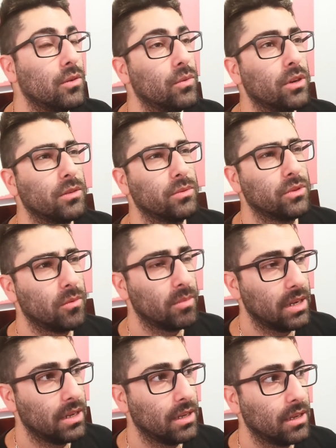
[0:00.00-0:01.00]
we were supposed to go
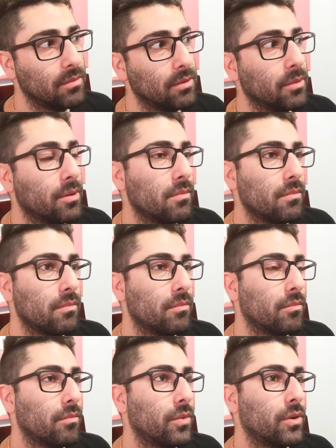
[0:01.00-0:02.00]
Monday. We were
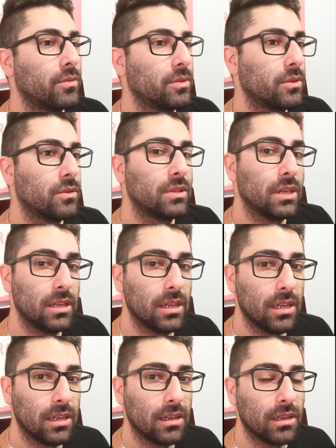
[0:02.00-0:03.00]
supposed to go
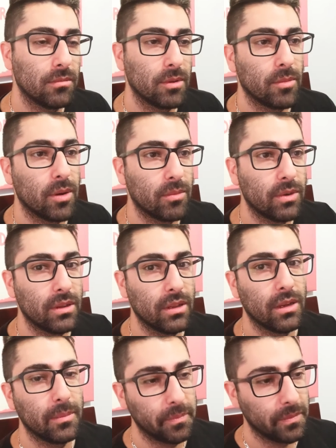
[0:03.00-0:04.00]
Sunday, and then my mom wanted
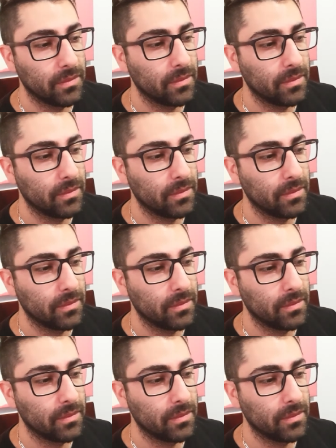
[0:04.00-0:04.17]
to come.